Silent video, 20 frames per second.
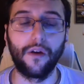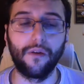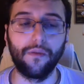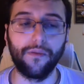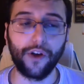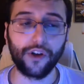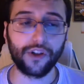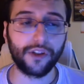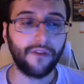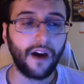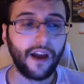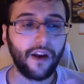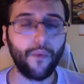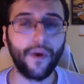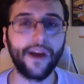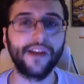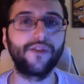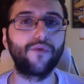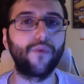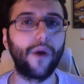There's a lot of
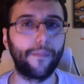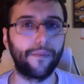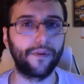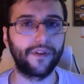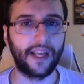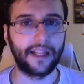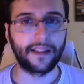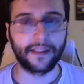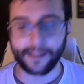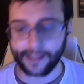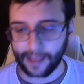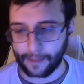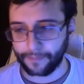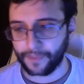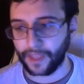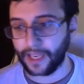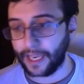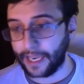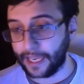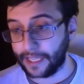ways to represent
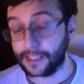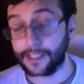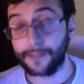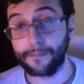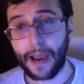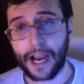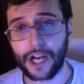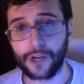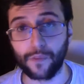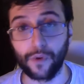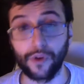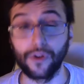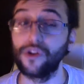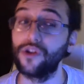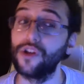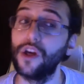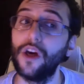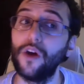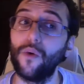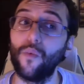something in Smash
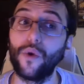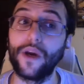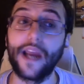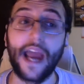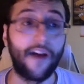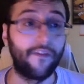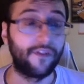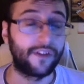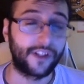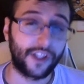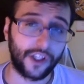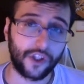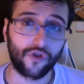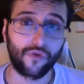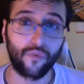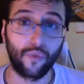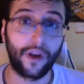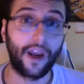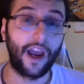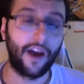Brothers. We have assist
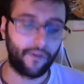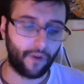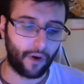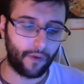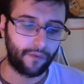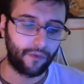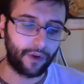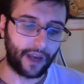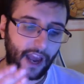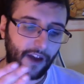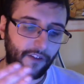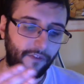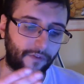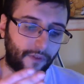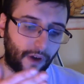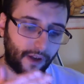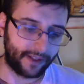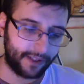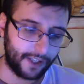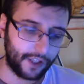
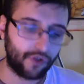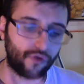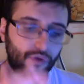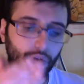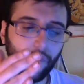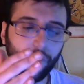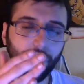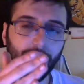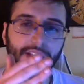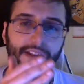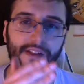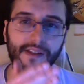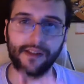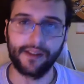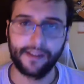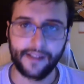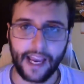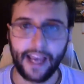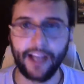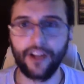trophies,
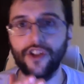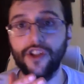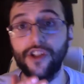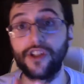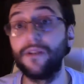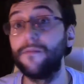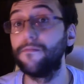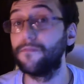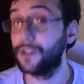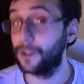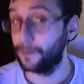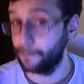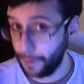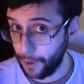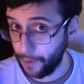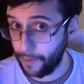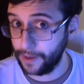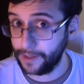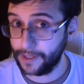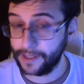stages,
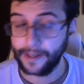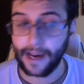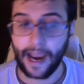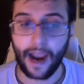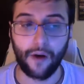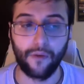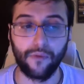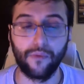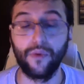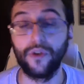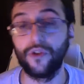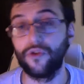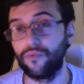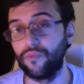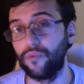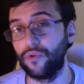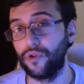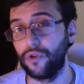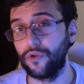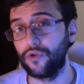spirits now,
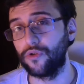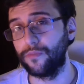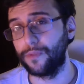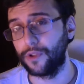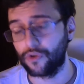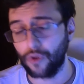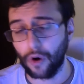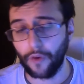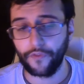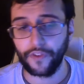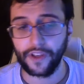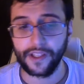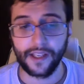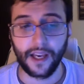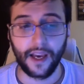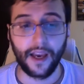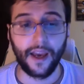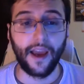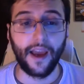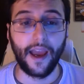which used to be trophies,
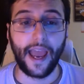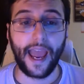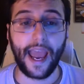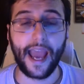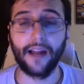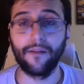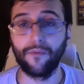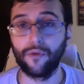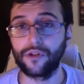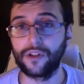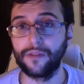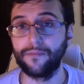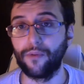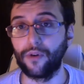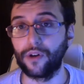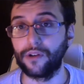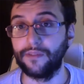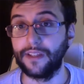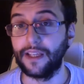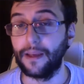and most
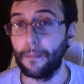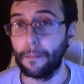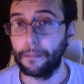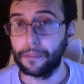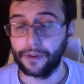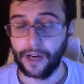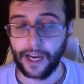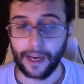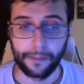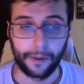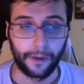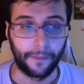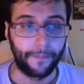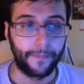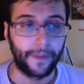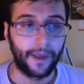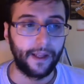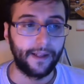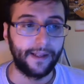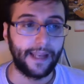importantly, playable.
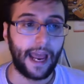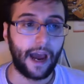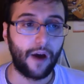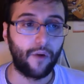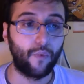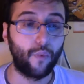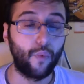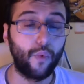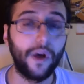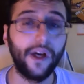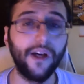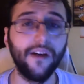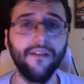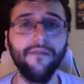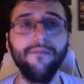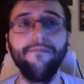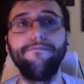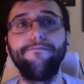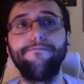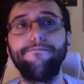Now,
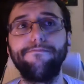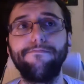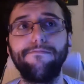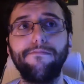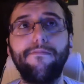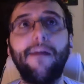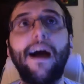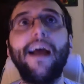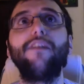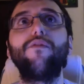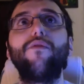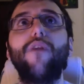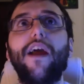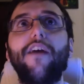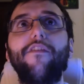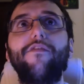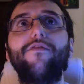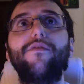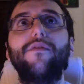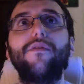will
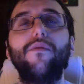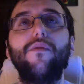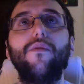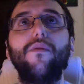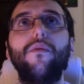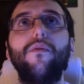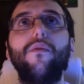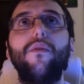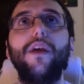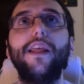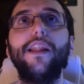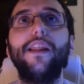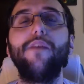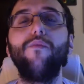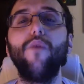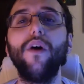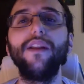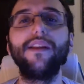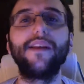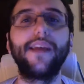Minecraft, in
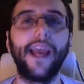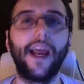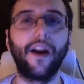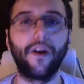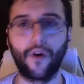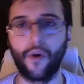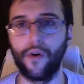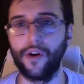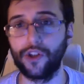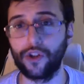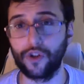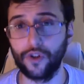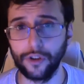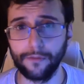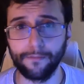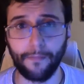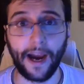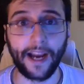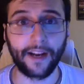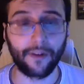what categories could
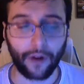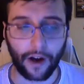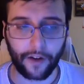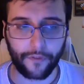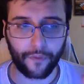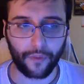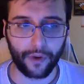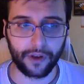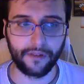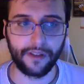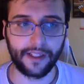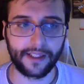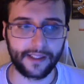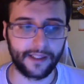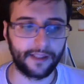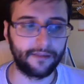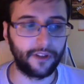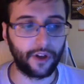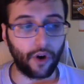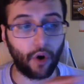Minecraft
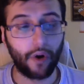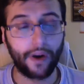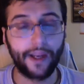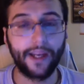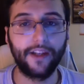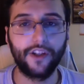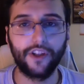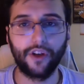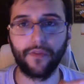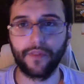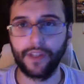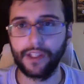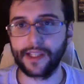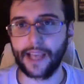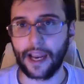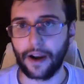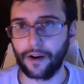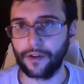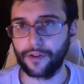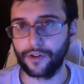realistically, or each of these
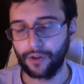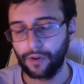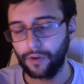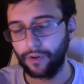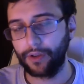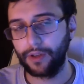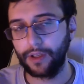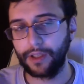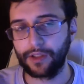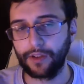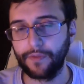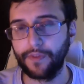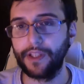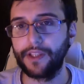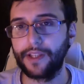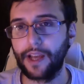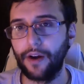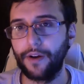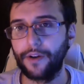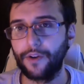
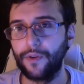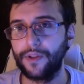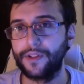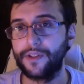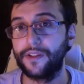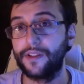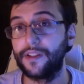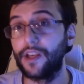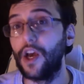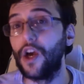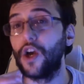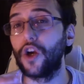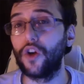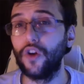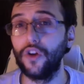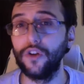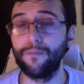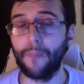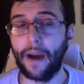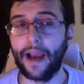characteristics,
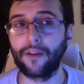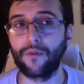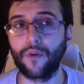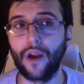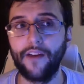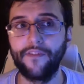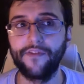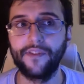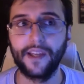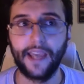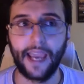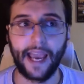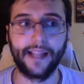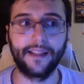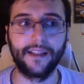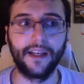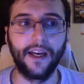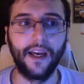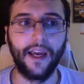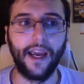could Minecraft
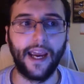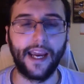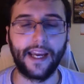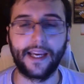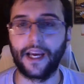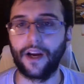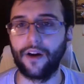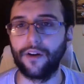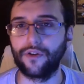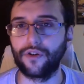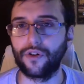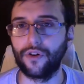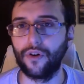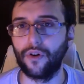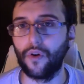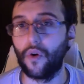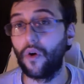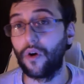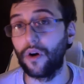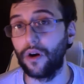get a character
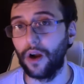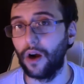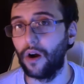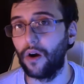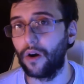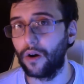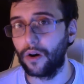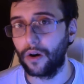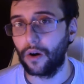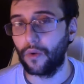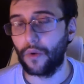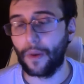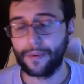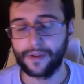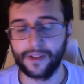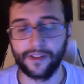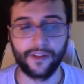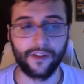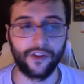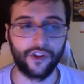or a
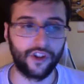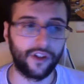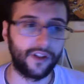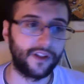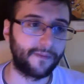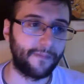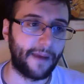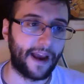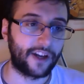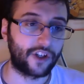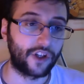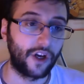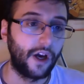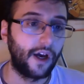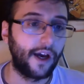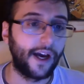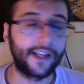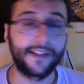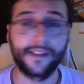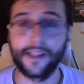representation in Smash?
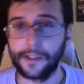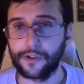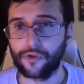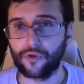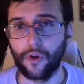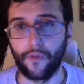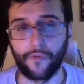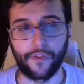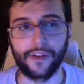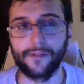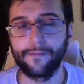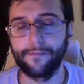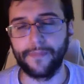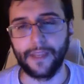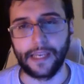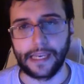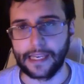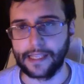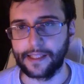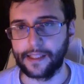Assist trophies,
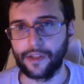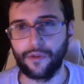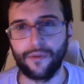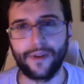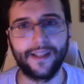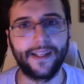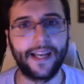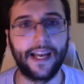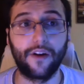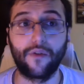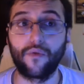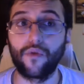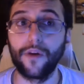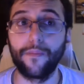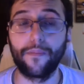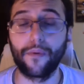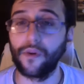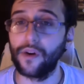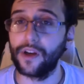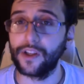easy. You can get a
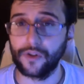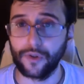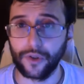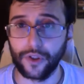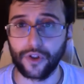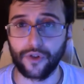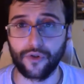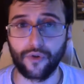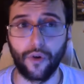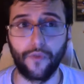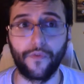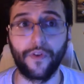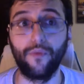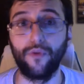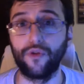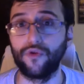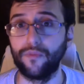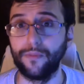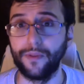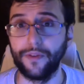Creeper assist trophy,
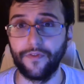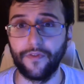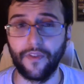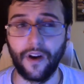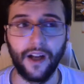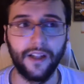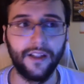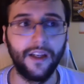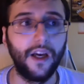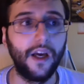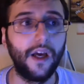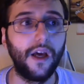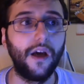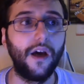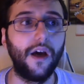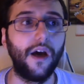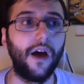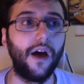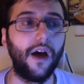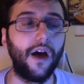which will be fun.
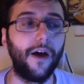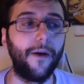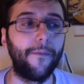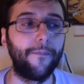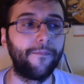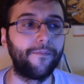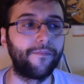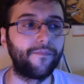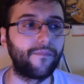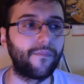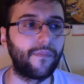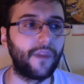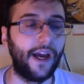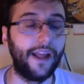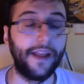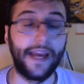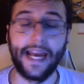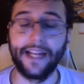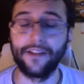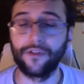An
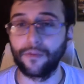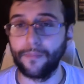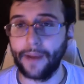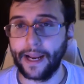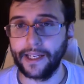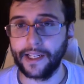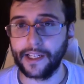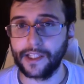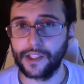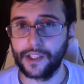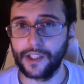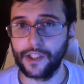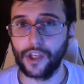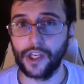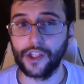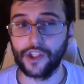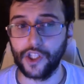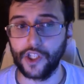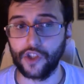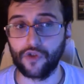Enderman
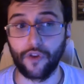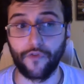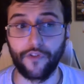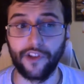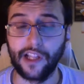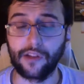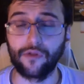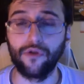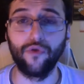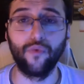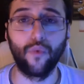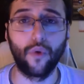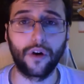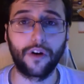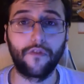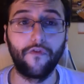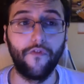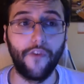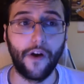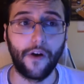assist trophy that could
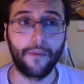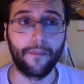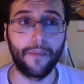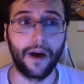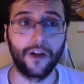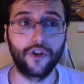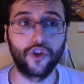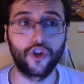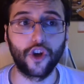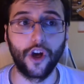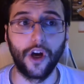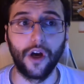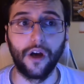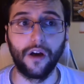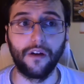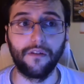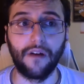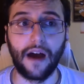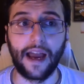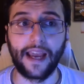work very much
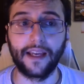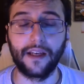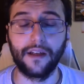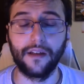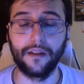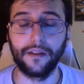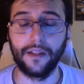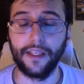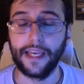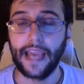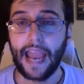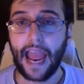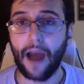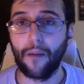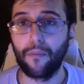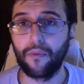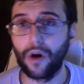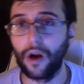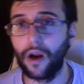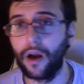like the
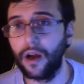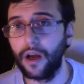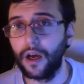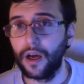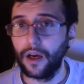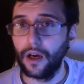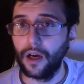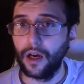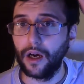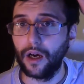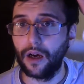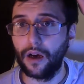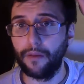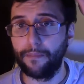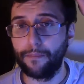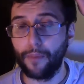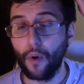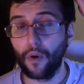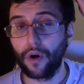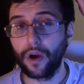Abra
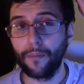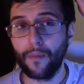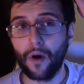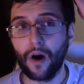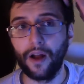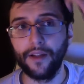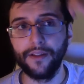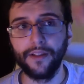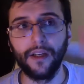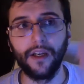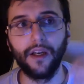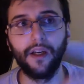Pokemon.